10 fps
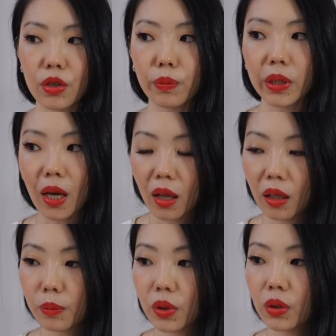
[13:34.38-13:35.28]
the
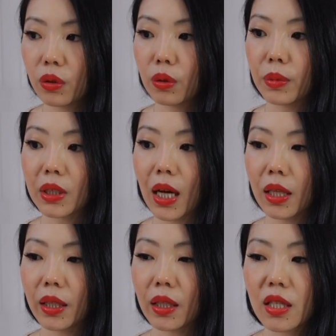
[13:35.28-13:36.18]
metallic blue,
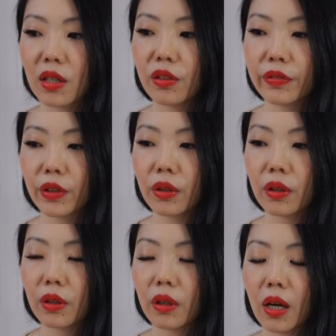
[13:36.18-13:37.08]
metallic
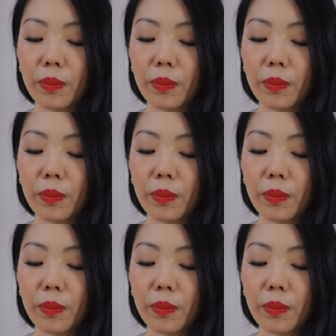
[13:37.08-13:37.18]
silver,